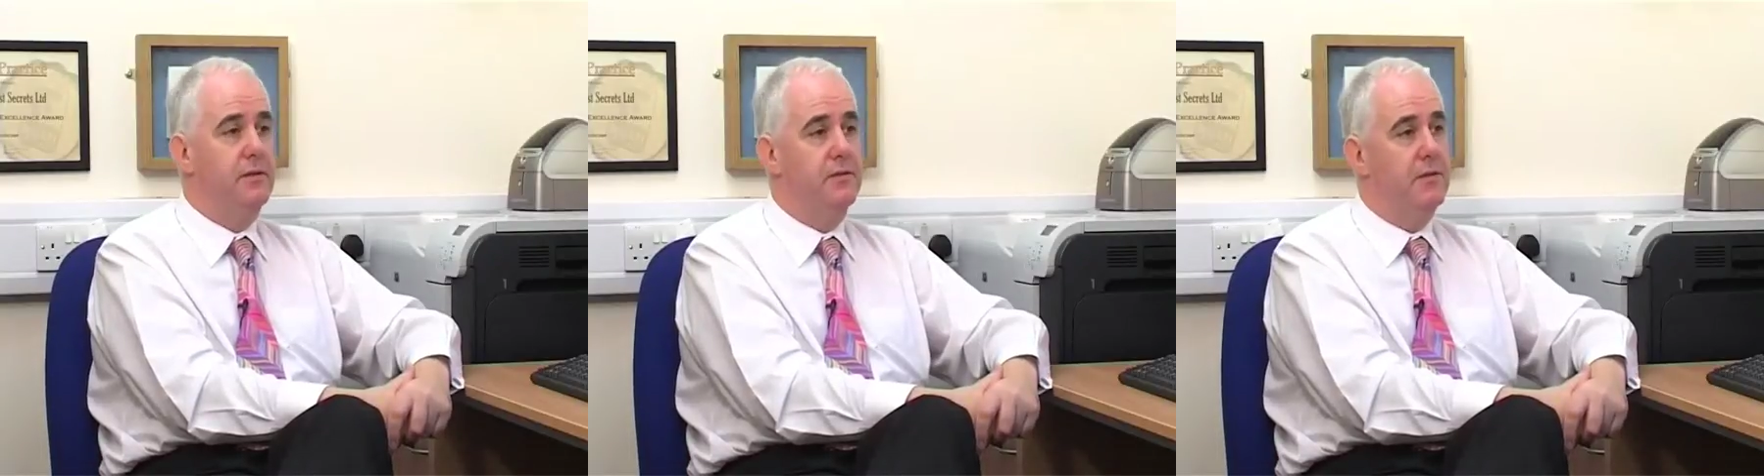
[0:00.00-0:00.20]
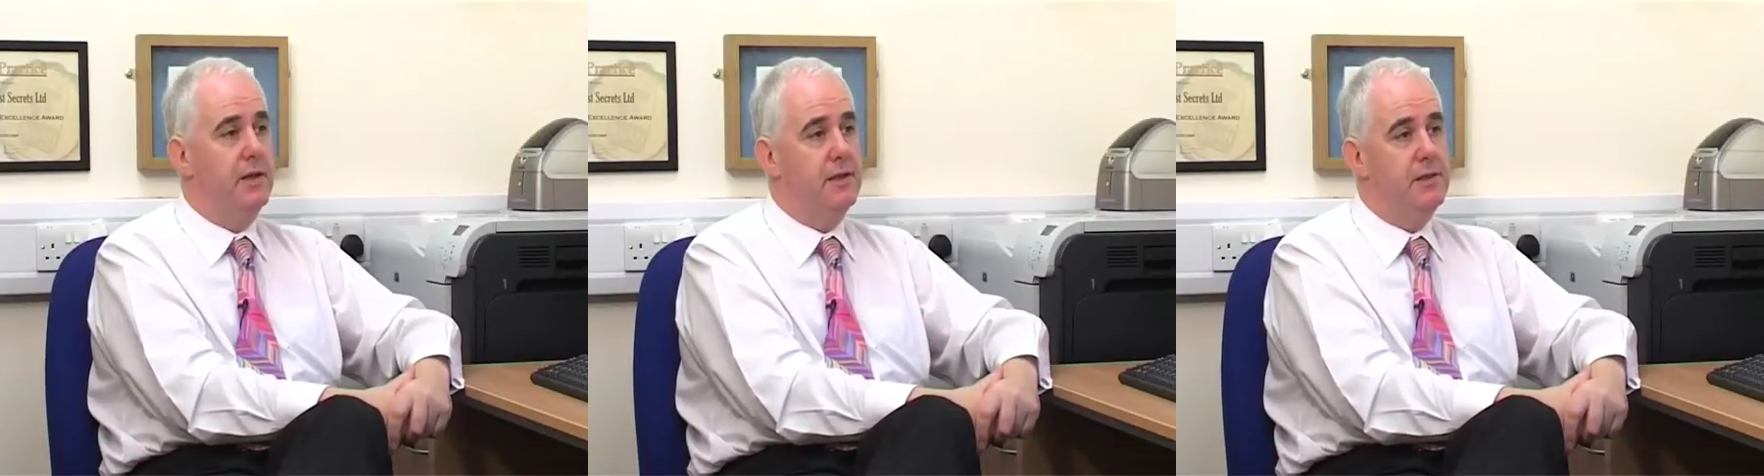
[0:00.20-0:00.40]

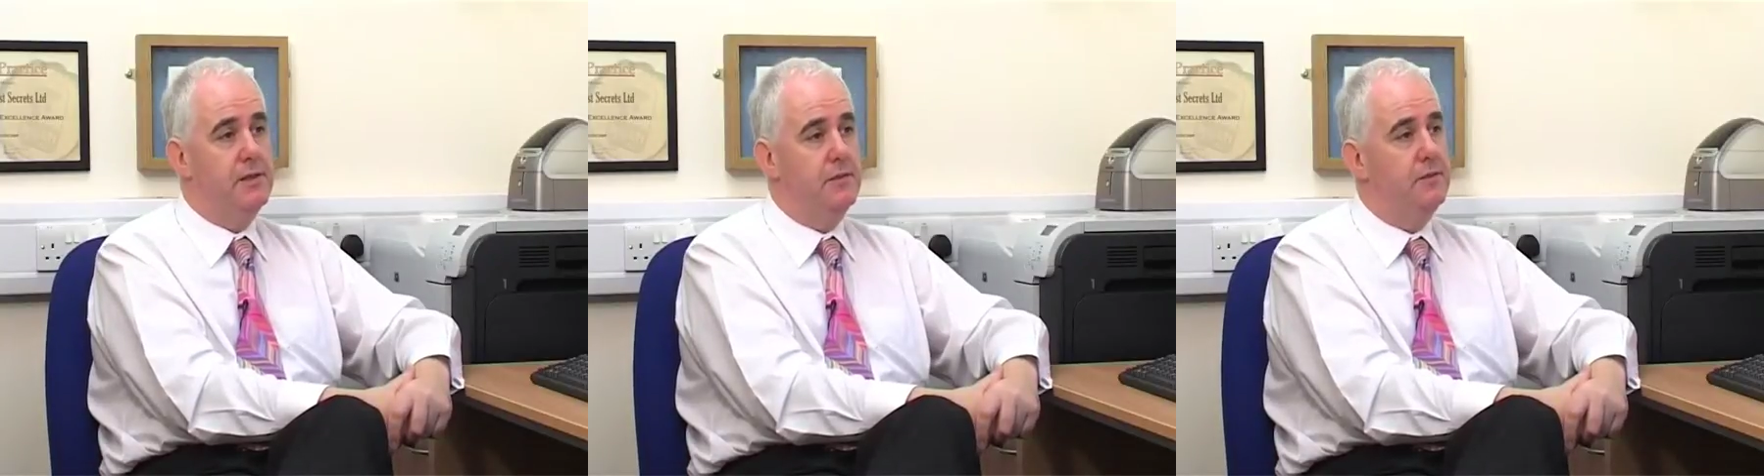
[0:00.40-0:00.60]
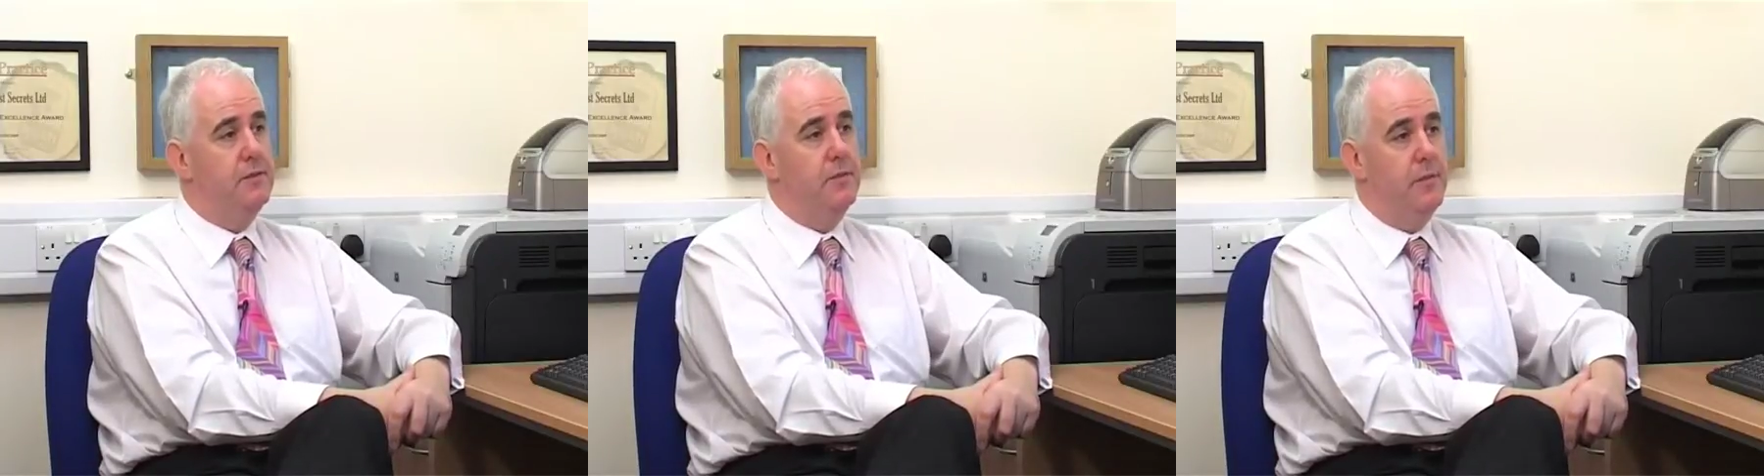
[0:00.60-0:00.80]

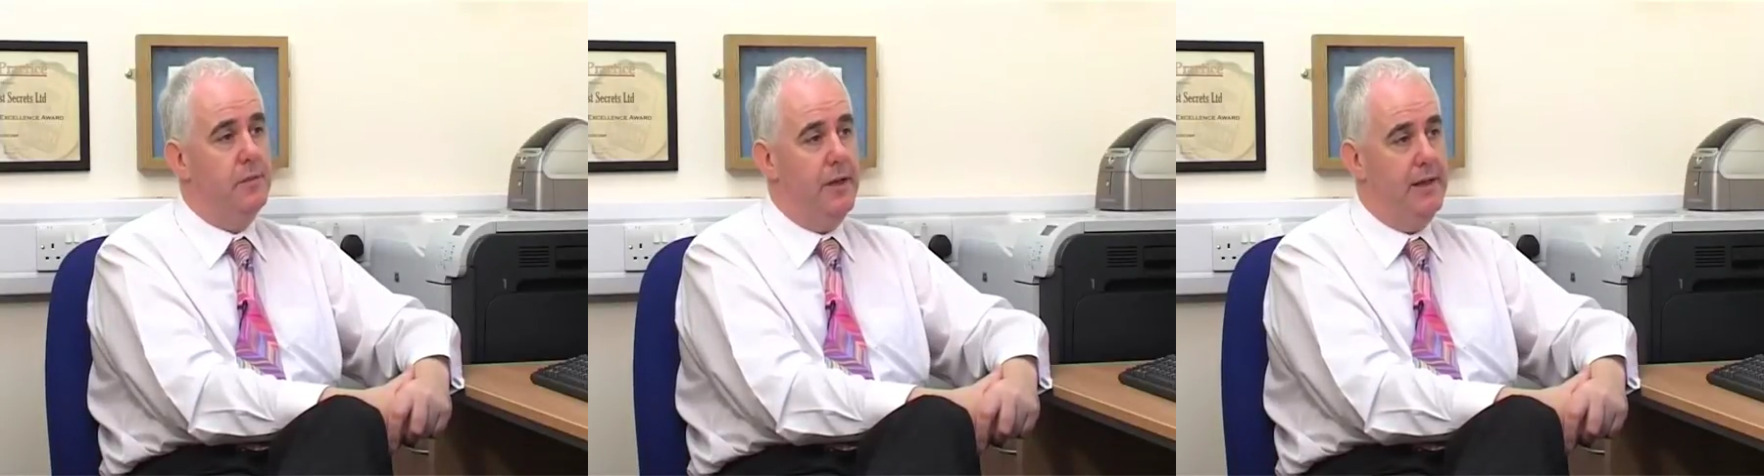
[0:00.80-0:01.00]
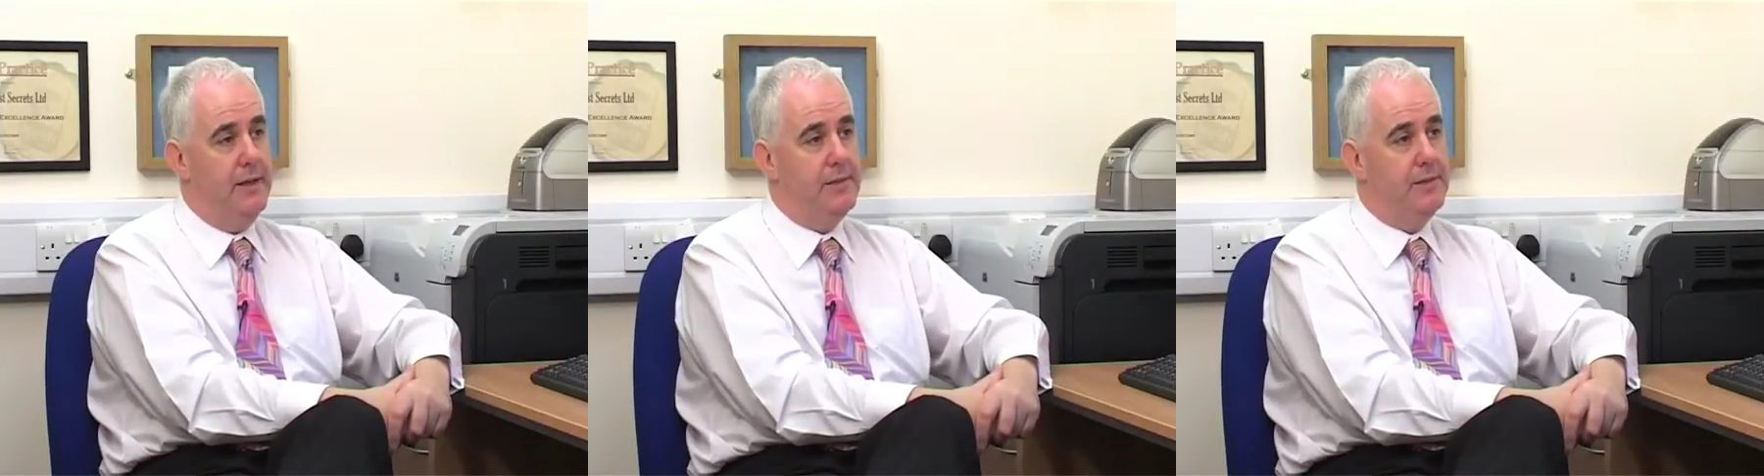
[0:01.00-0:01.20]
infection from the
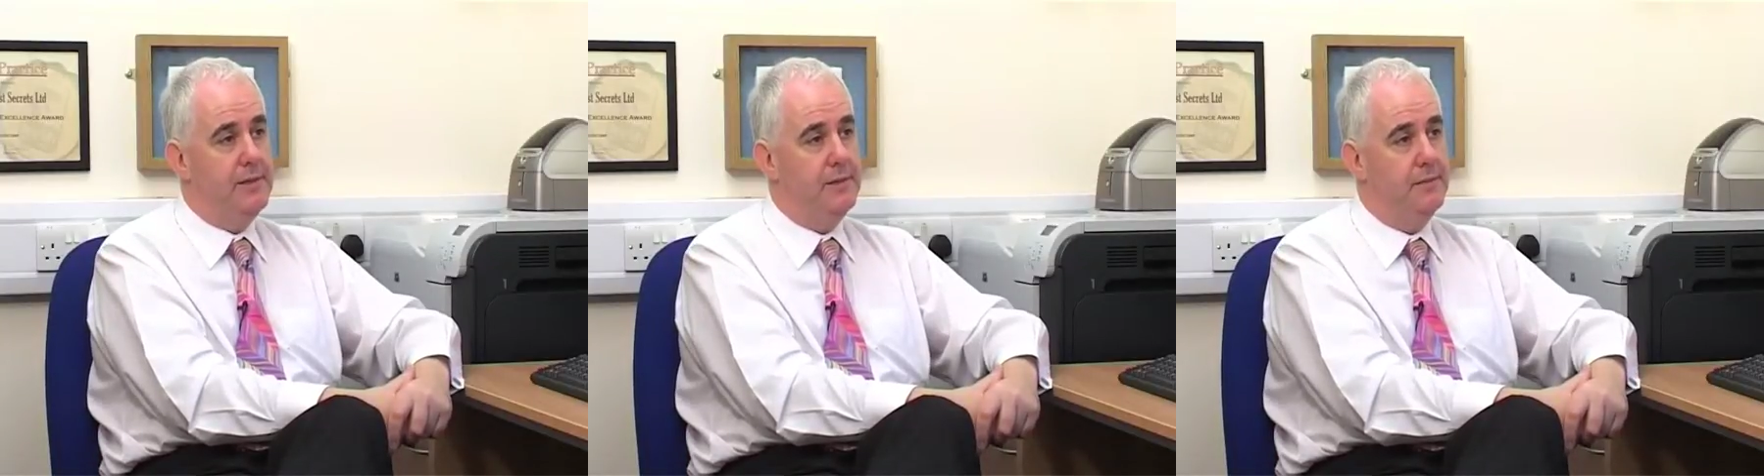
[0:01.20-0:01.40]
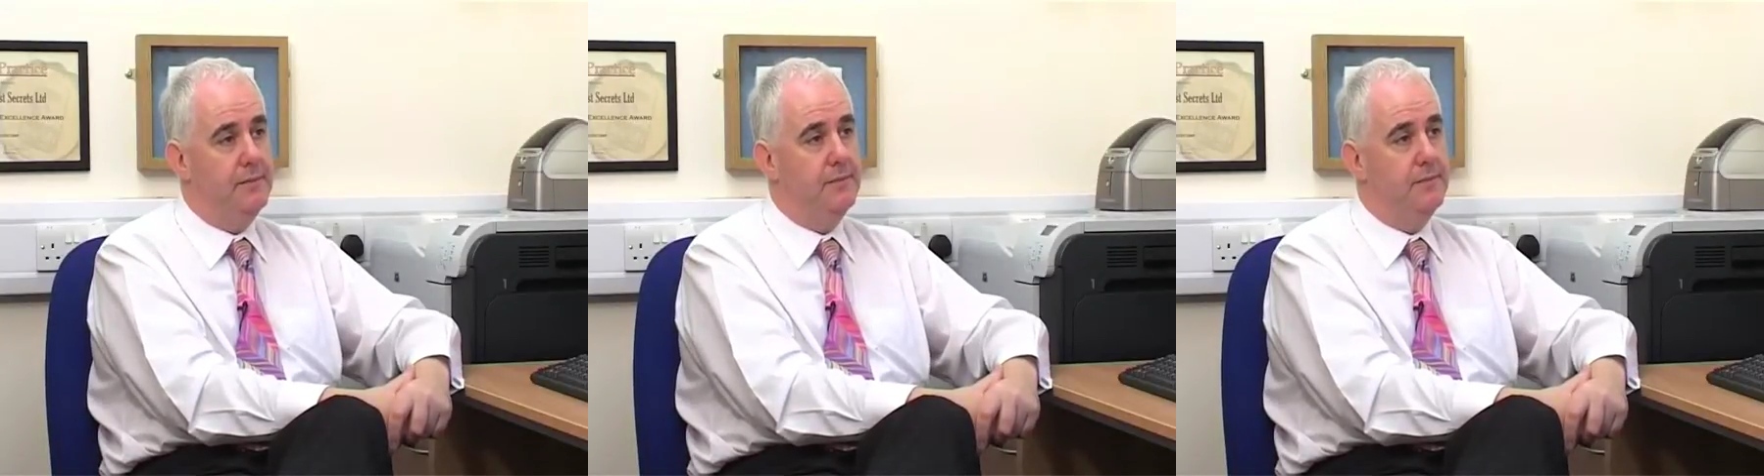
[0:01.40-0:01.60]
past.